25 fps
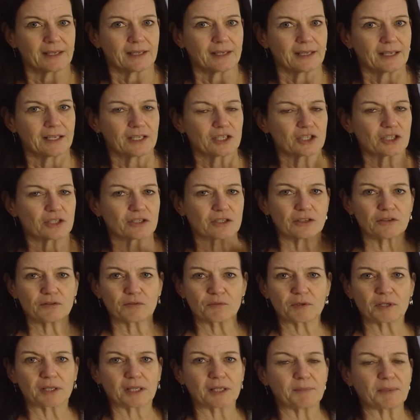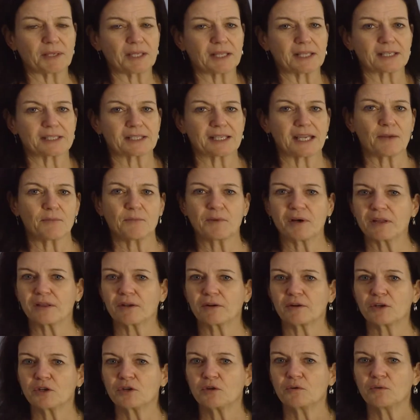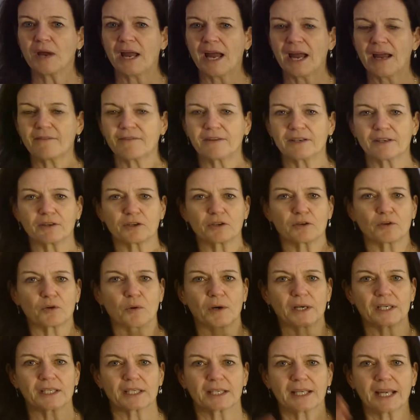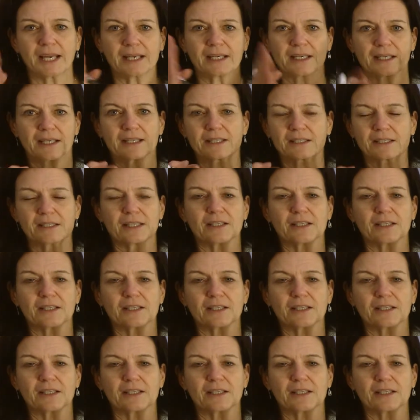it shouldn't really be the same whether you have it or you're going to get it.